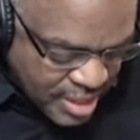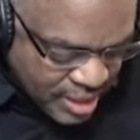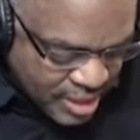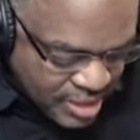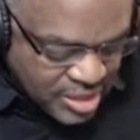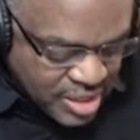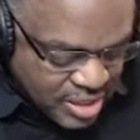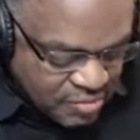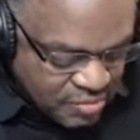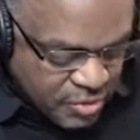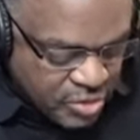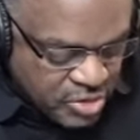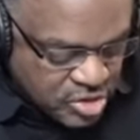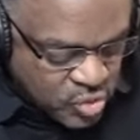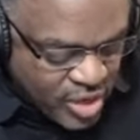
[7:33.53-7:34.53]
He said in
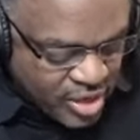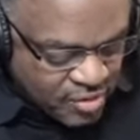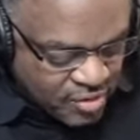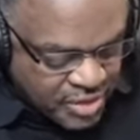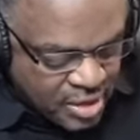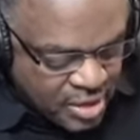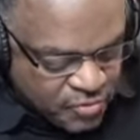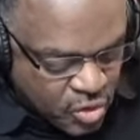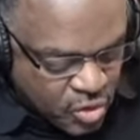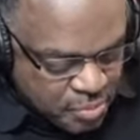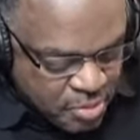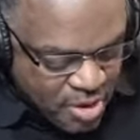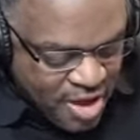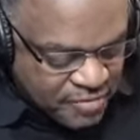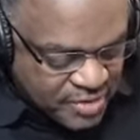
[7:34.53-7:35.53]
verse twelve, therefore
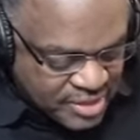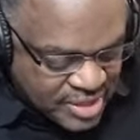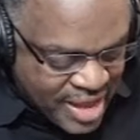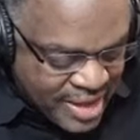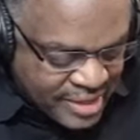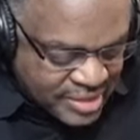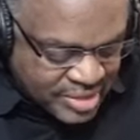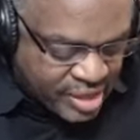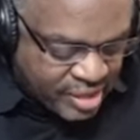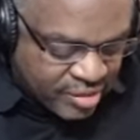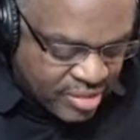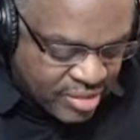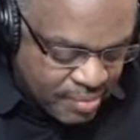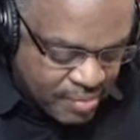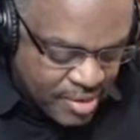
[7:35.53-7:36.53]
prophesy and say to
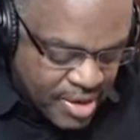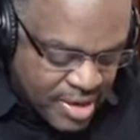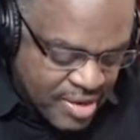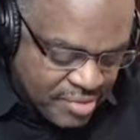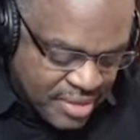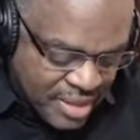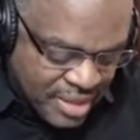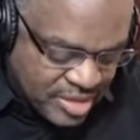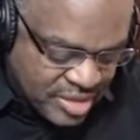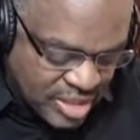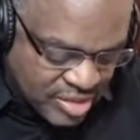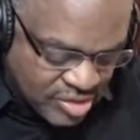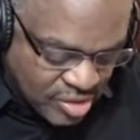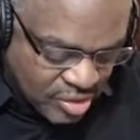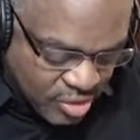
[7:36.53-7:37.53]
them, thus
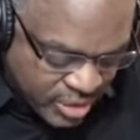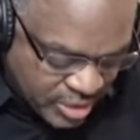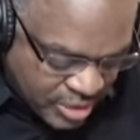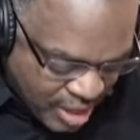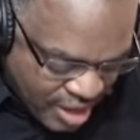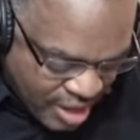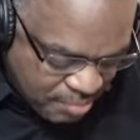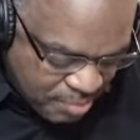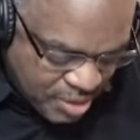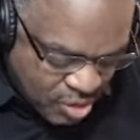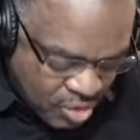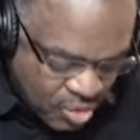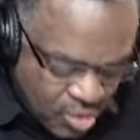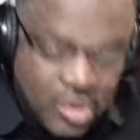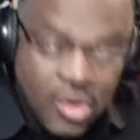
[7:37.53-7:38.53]
says the Lord God,
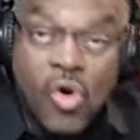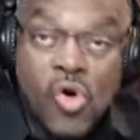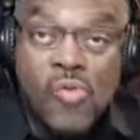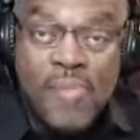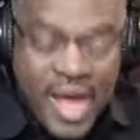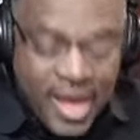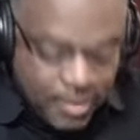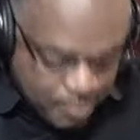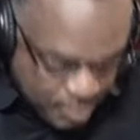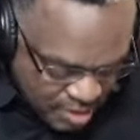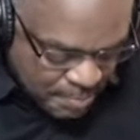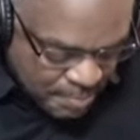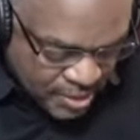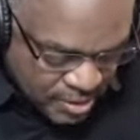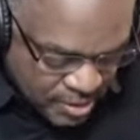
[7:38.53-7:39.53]
behold, O my
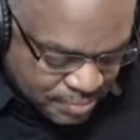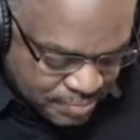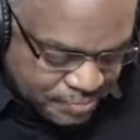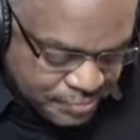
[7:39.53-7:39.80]
people,